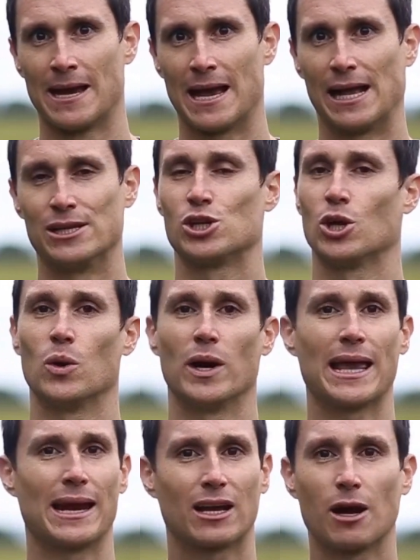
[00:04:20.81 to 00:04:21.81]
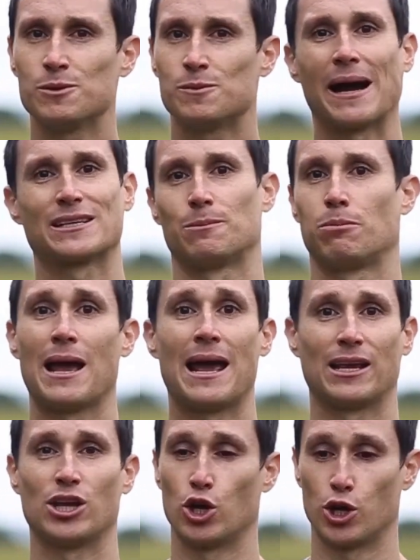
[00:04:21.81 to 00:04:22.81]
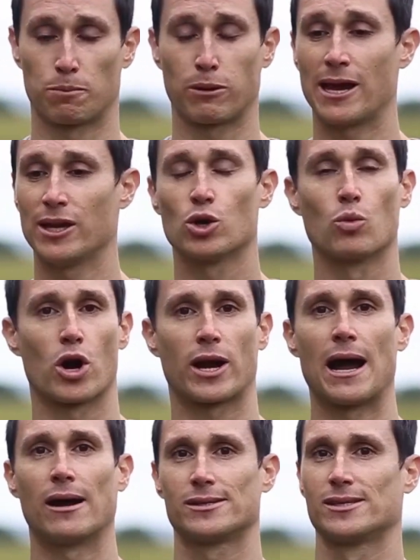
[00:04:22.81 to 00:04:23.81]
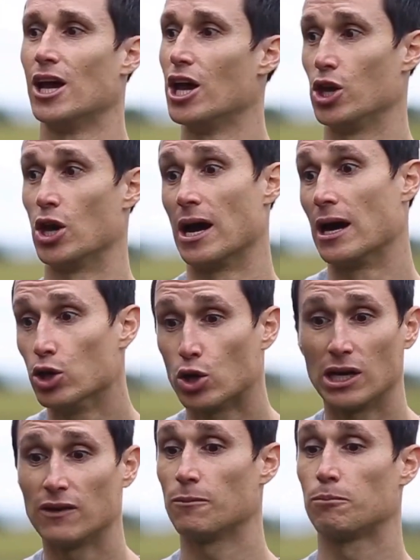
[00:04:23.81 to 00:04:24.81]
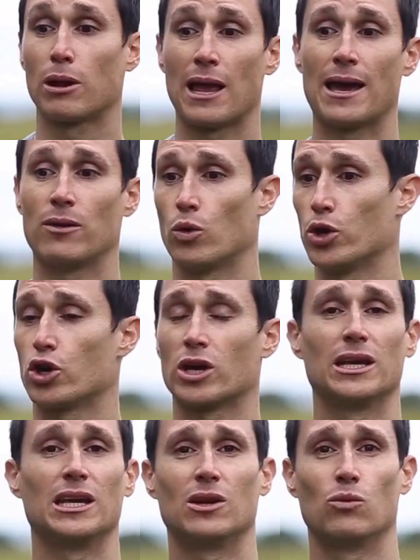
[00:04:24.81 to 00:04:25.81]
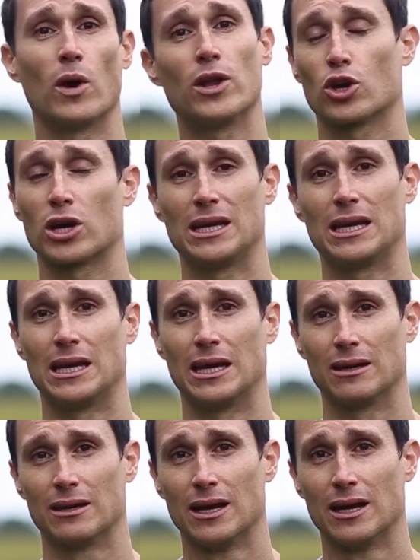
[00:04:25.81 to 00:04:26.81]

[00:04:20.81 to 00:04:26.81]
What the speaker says: And so again, it comes back to planning. You know, you're planning your workouts. You could even plan what you're going to eat and when you're going to eat it.